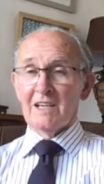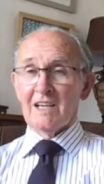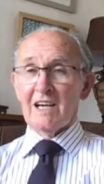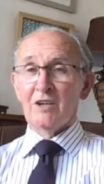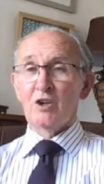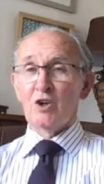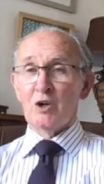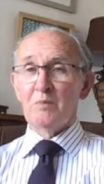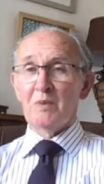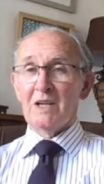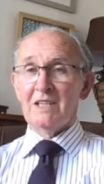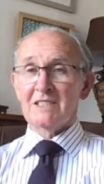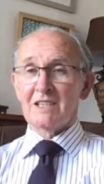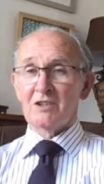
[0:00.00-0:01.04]
And God
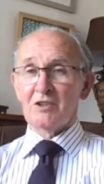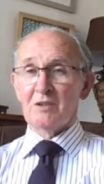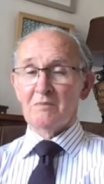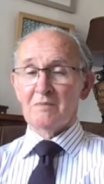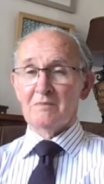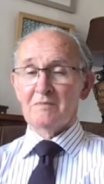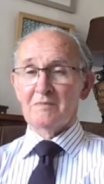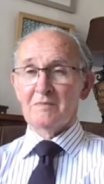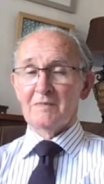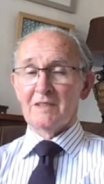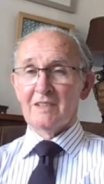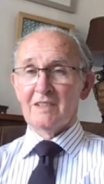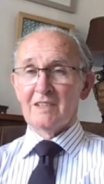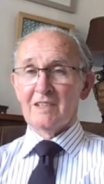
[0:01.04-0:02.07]
breathes into him.
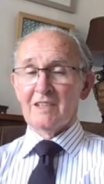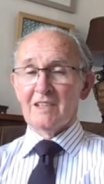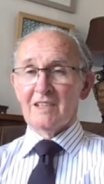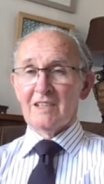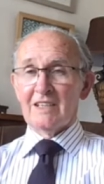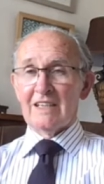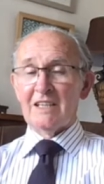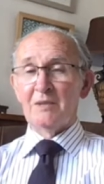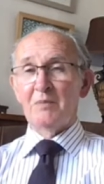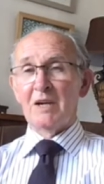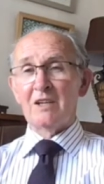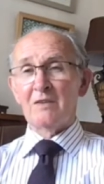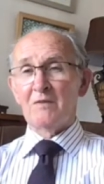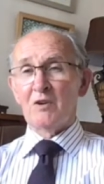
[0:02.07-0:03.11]
And the
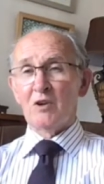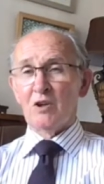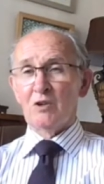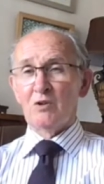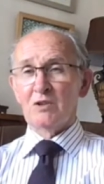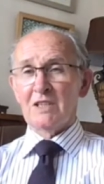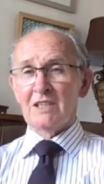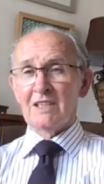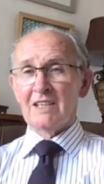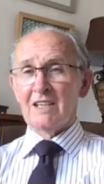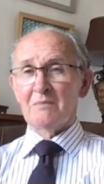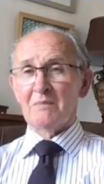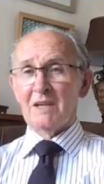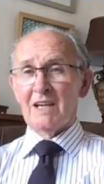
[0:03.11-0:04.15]
breath of God goes into
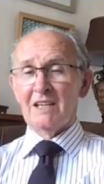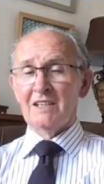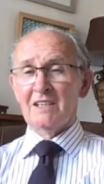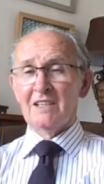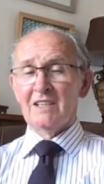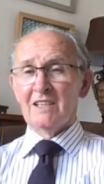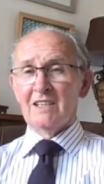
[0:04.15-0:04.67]
that man,